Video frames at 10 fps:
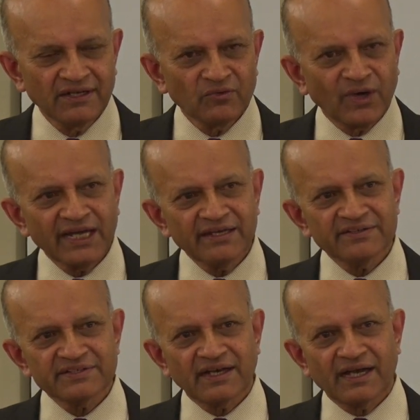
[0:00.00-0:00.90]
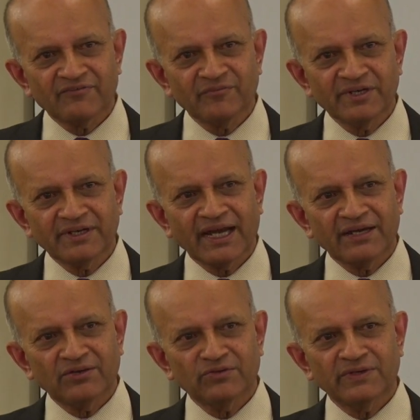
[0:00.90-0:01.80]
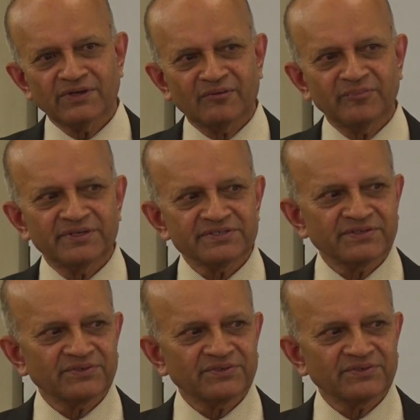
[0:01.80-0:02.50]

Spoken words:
Why does the government hand over competition